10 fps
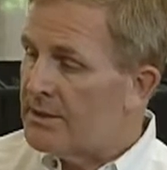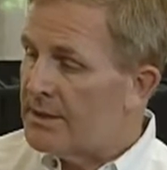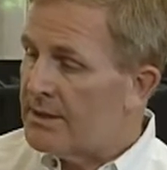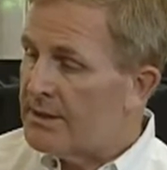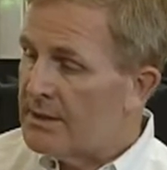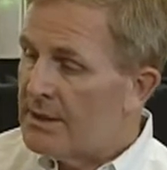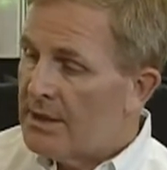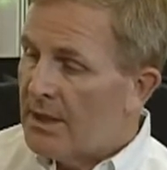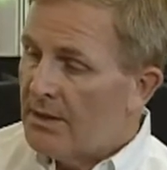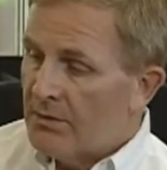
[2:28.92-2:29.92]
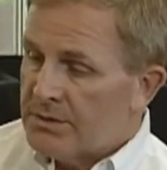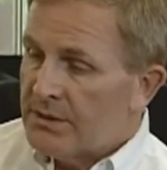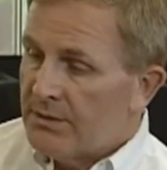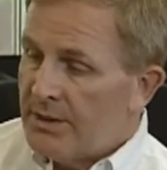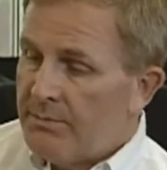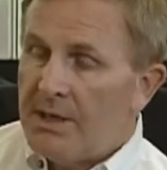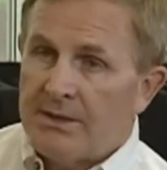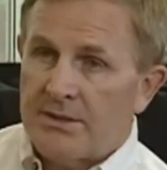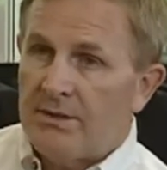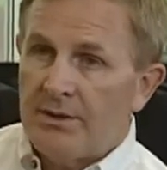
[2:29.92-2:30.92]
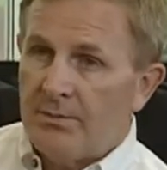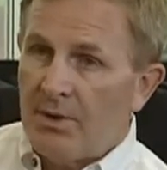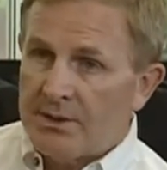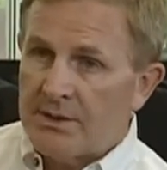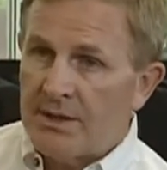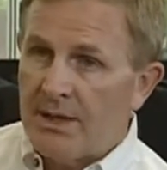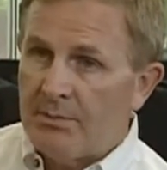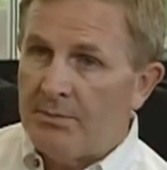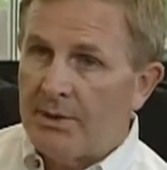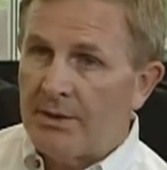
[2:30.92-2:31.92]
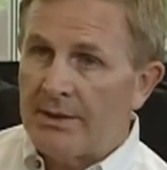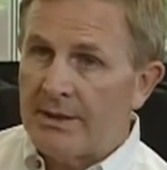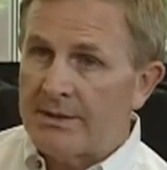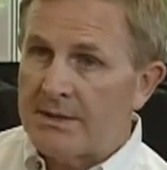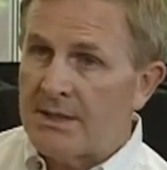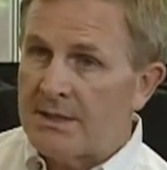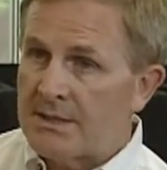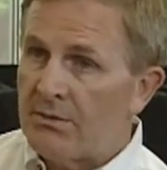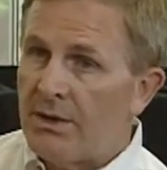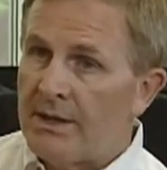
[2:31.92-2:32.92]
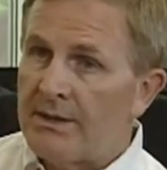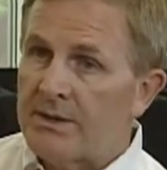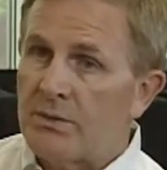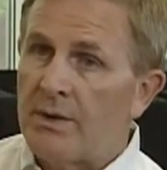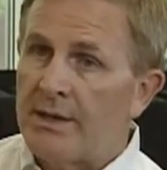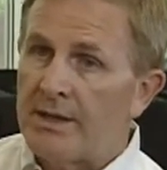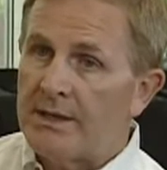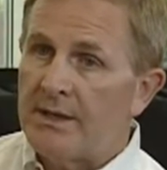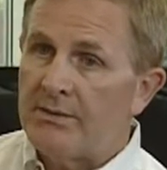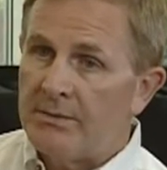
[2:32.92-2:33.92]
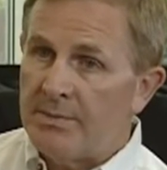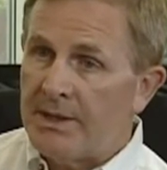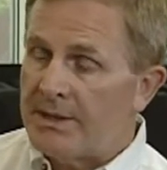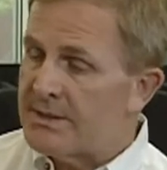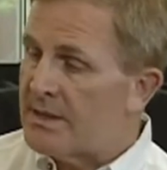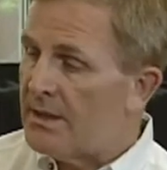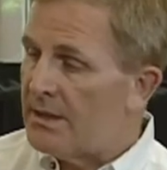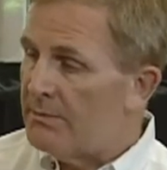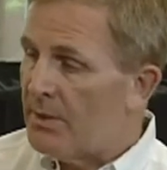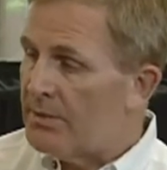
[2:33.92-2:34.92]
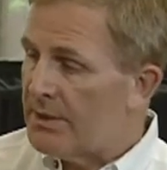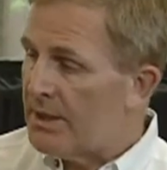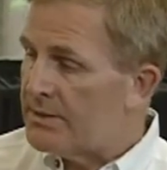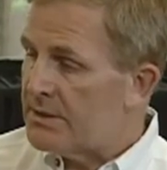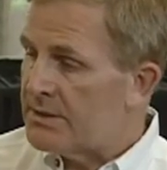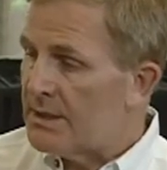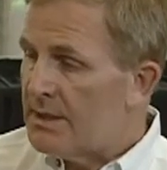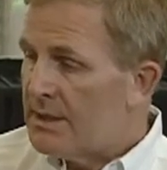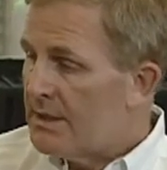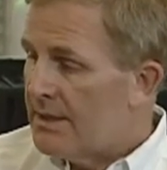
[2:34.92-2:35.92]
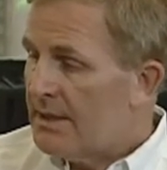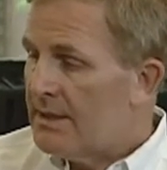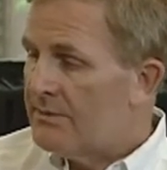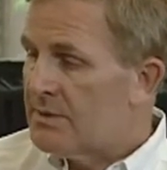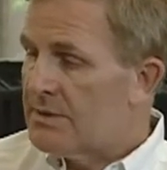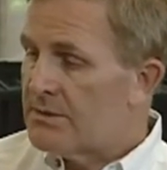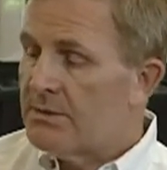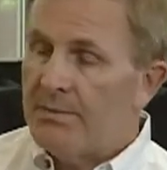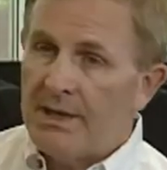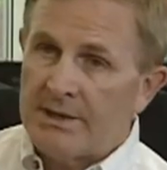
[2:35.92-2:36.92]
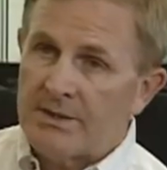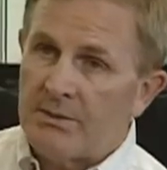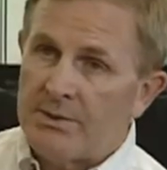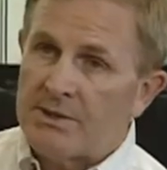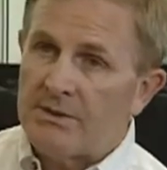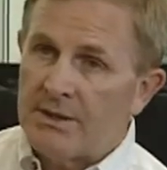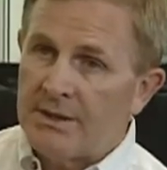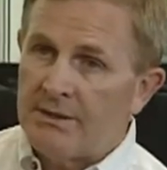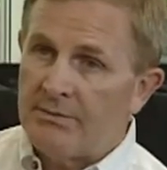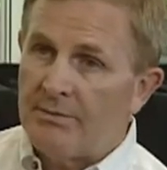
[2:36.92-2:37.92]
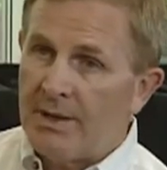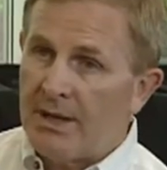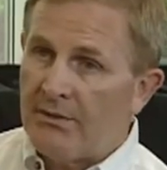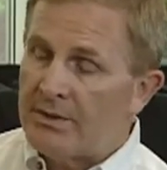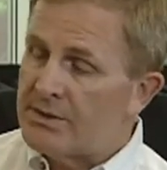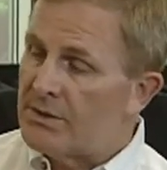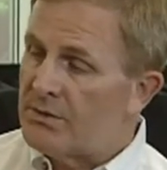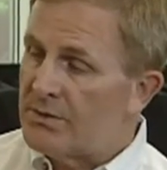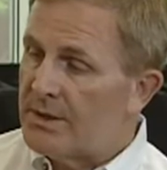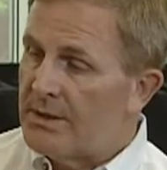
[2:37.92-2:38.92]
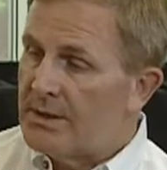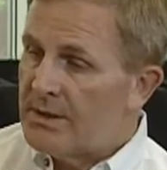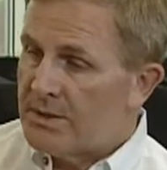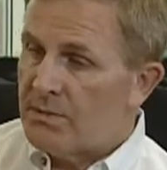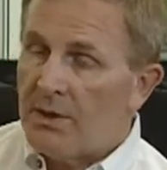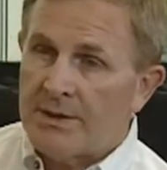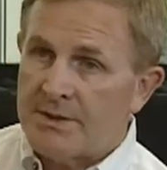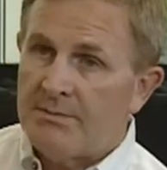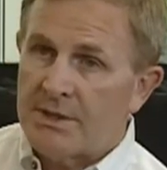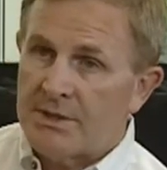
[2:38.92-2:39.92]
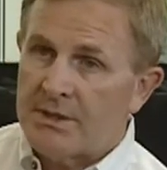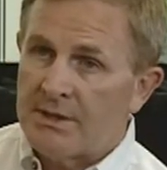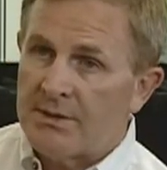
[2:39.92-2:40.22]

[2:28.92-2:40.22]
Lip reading: earlier. And also their peak cylinder pressure capability is greater than 2,800 psi in both cases. That gives us tremendous opportunity for power and torque, as well as emission